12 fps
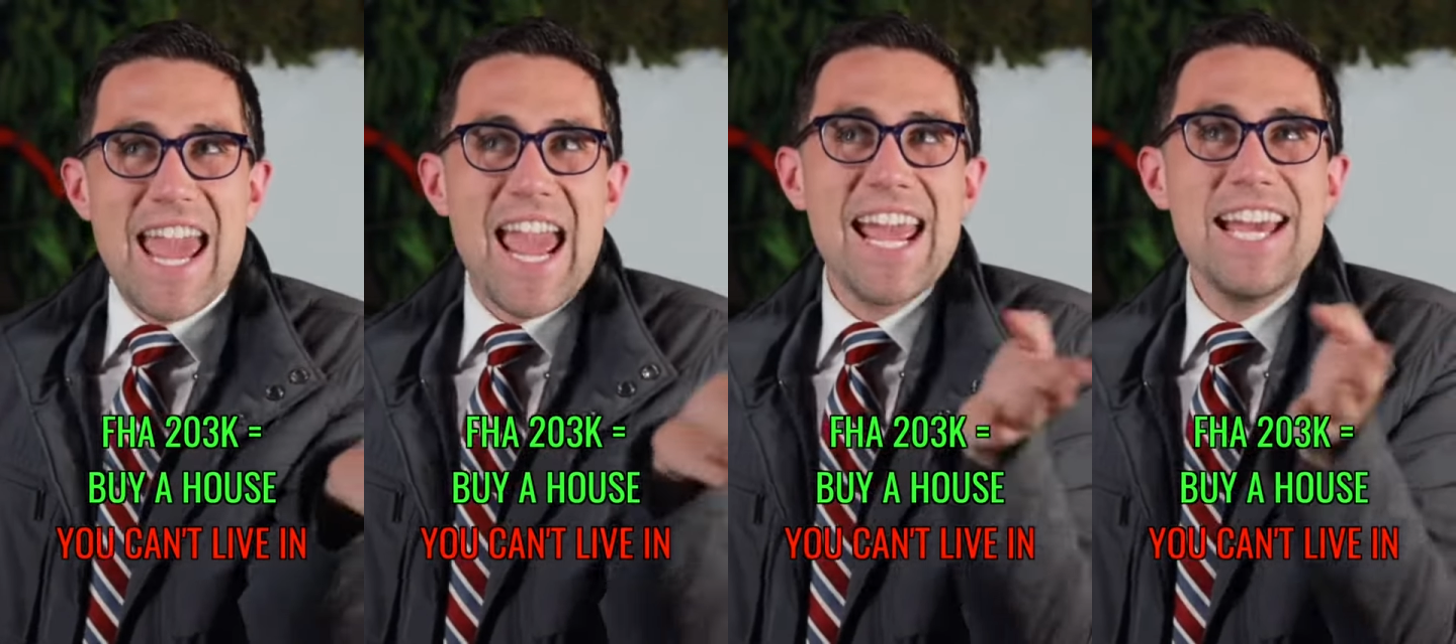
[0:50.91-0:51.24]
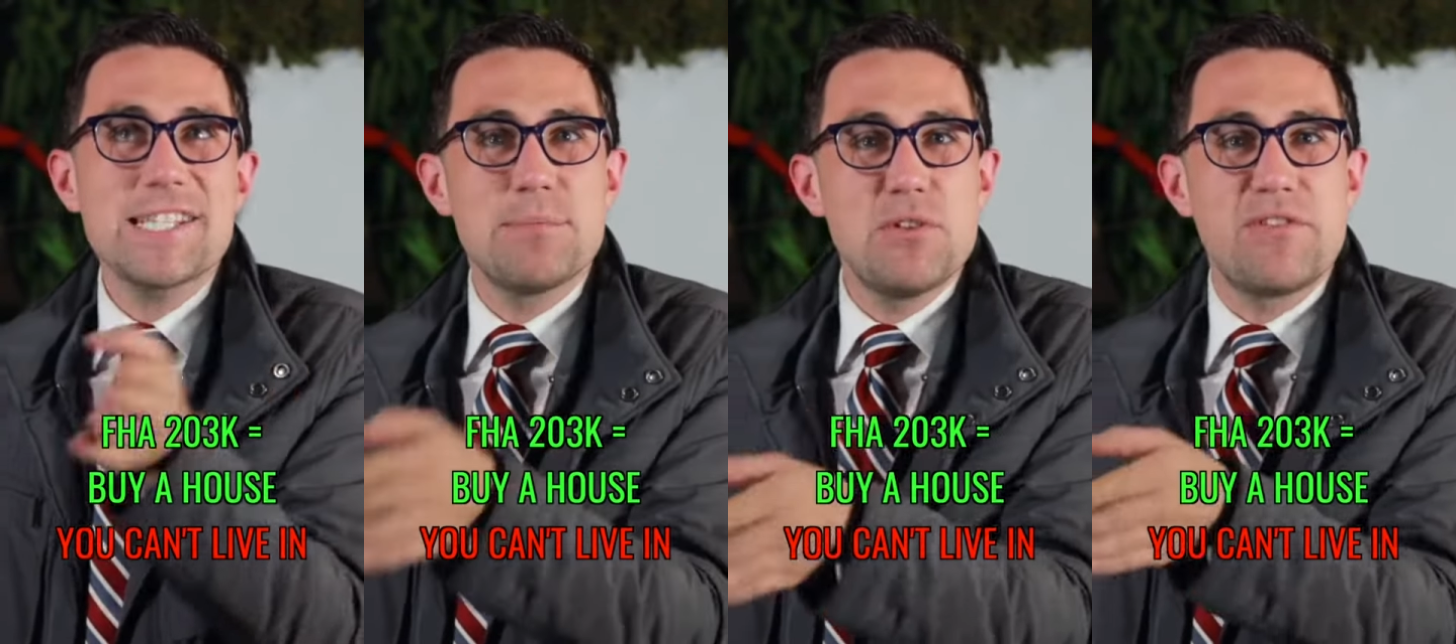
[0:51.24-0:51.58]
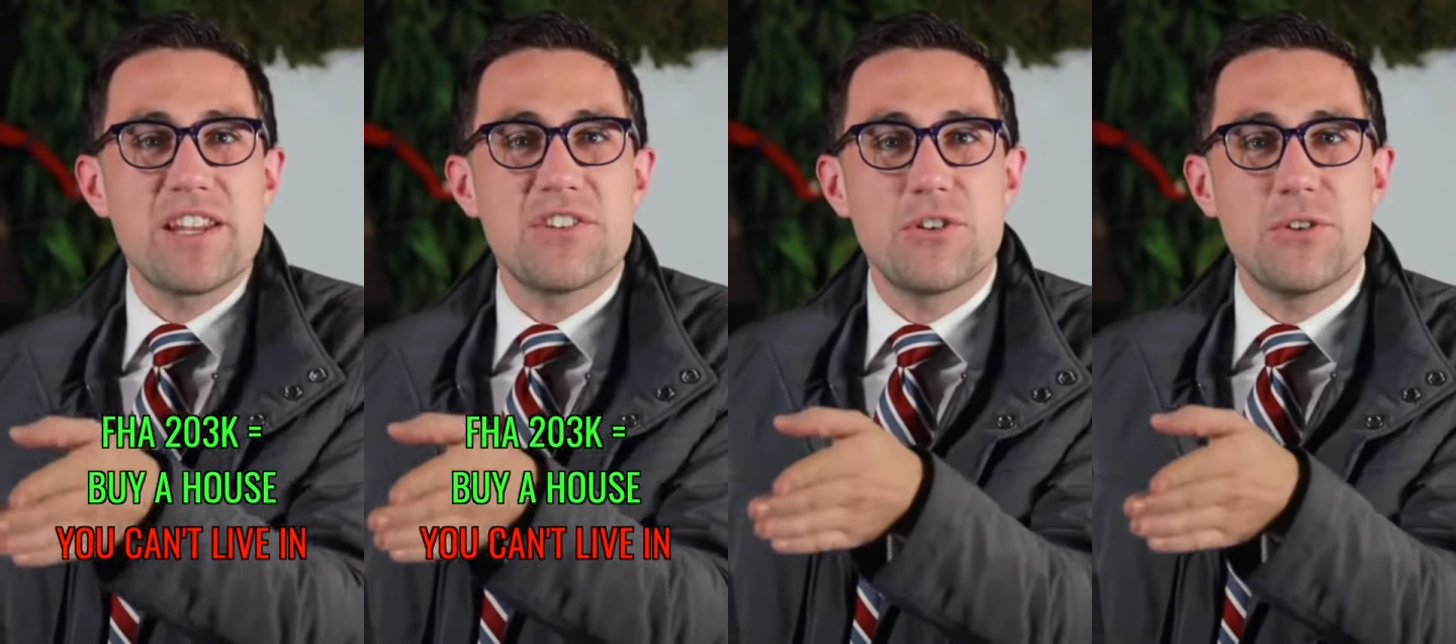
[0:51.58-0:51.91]
can't move
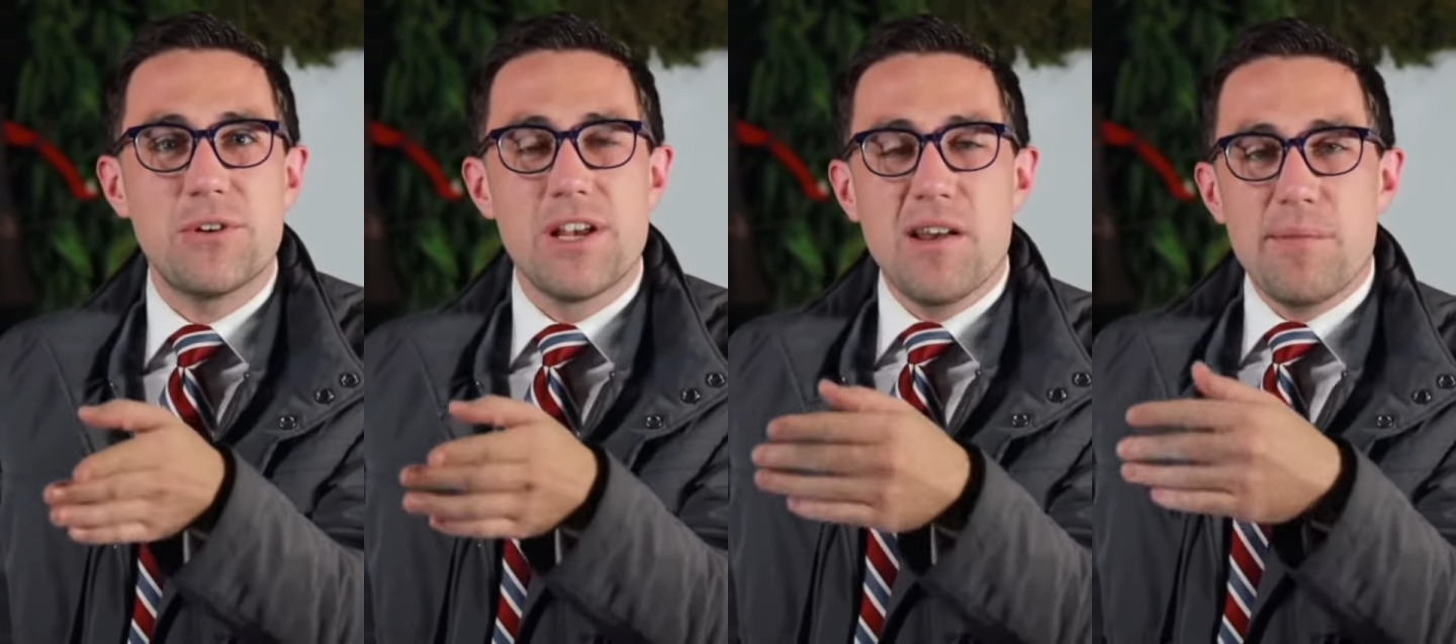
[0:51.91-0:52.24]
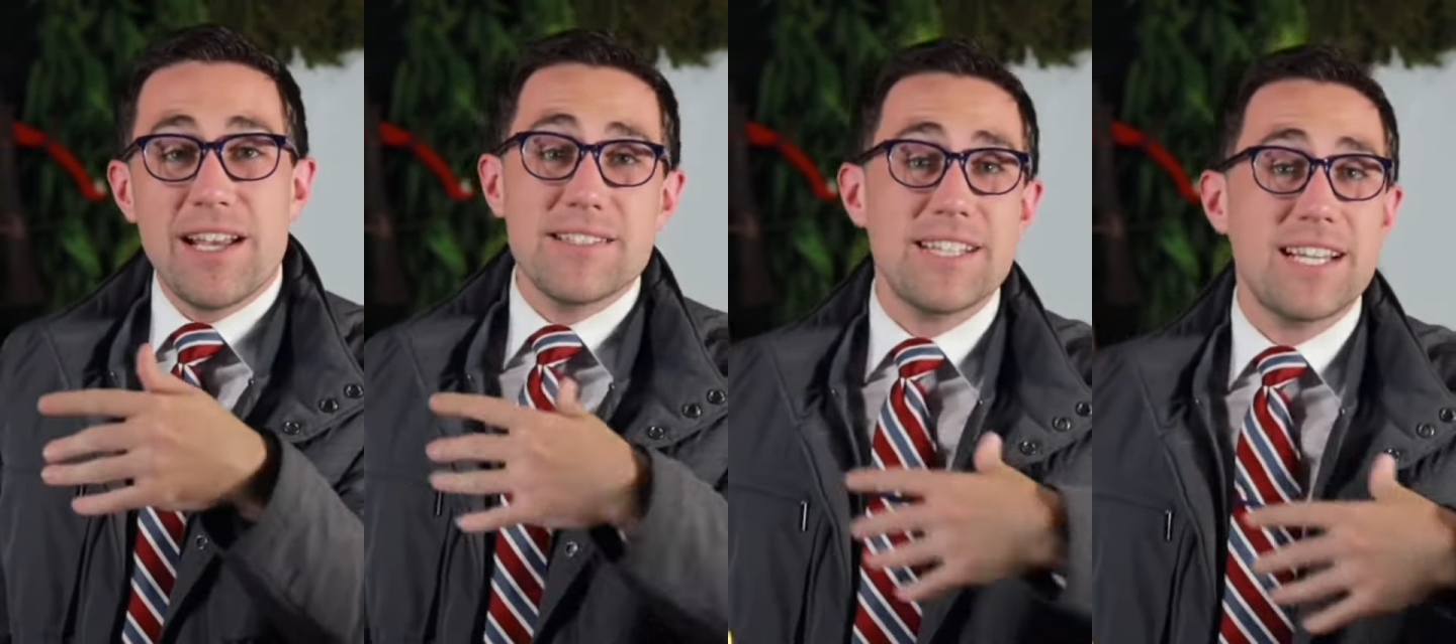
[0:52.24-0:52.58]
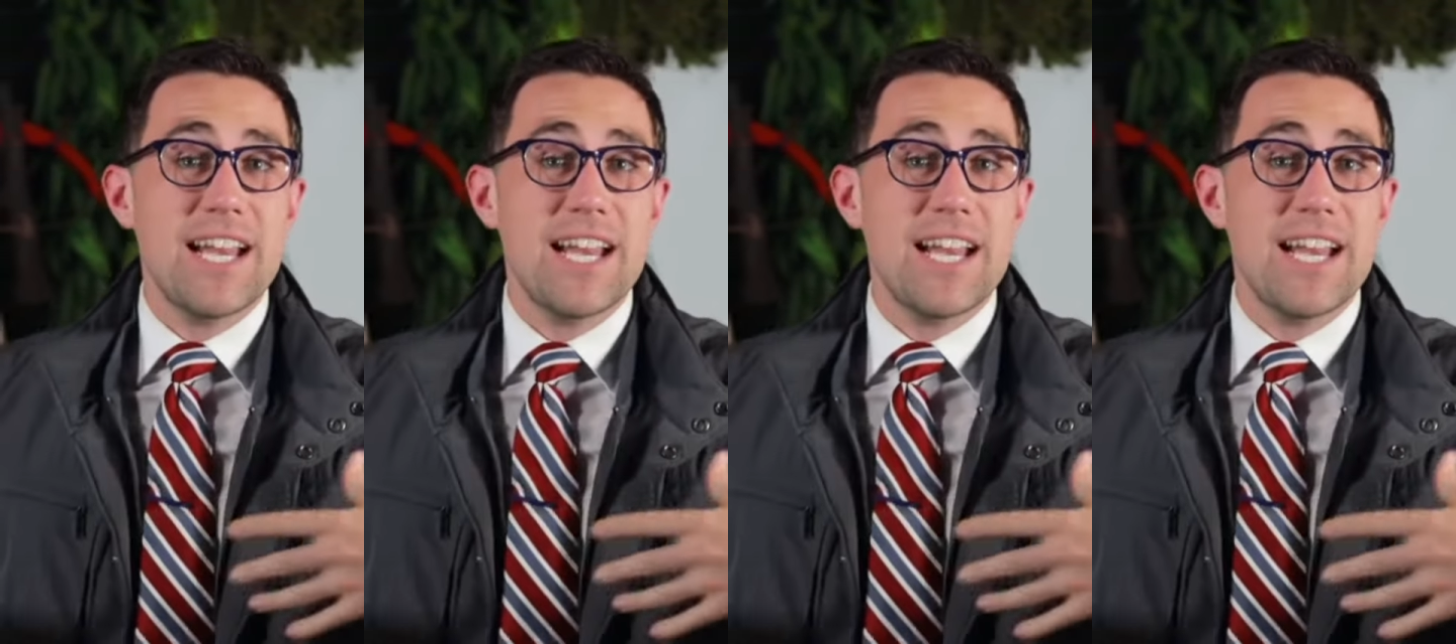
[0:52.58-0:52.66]
into because the